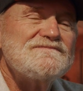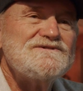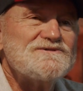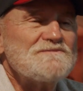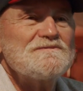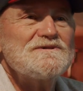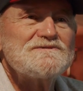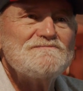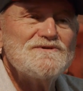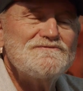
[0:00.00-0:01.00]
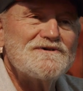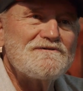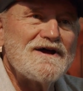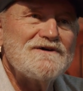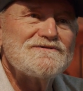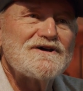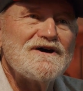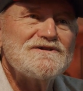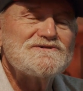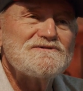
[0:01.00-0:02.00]
Germans moving around the
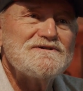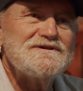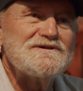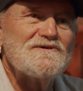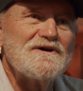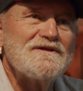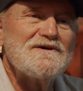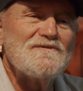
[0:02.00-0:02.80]
country and where they